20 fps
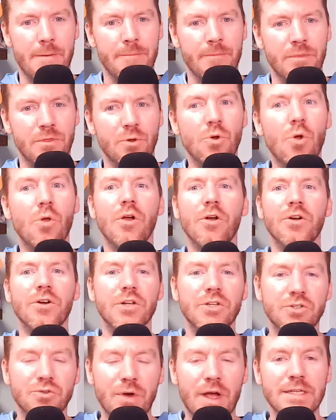They're no longer
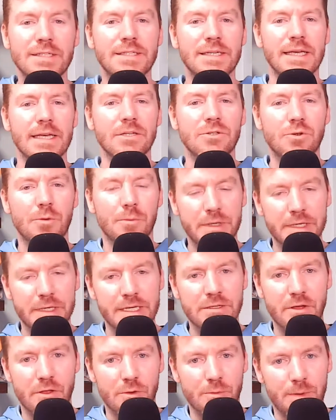dressing to please
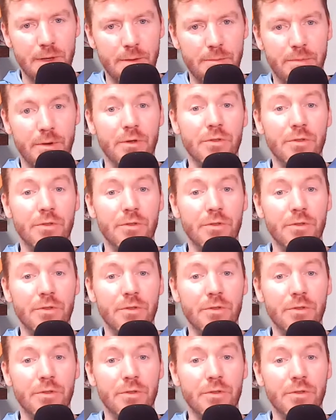other people.